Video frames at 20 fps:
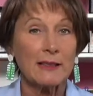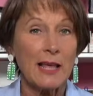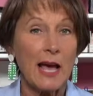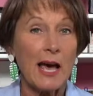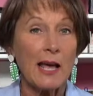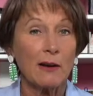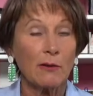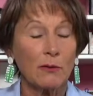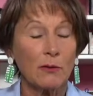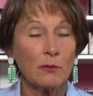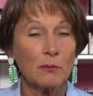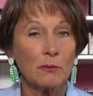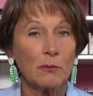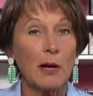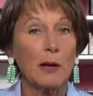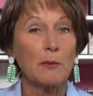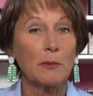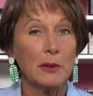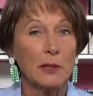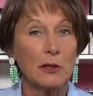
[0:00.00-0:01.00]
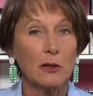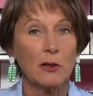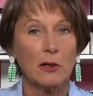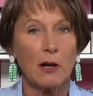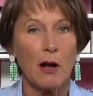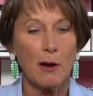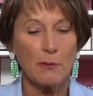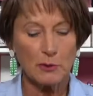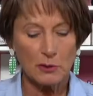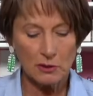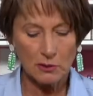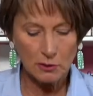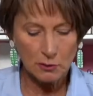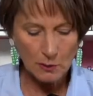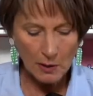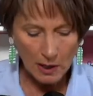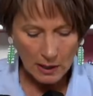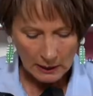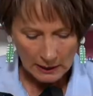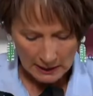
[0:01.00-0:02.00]
that might be a good option as
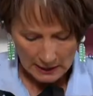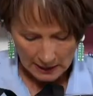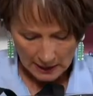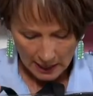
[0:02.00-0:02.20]
well.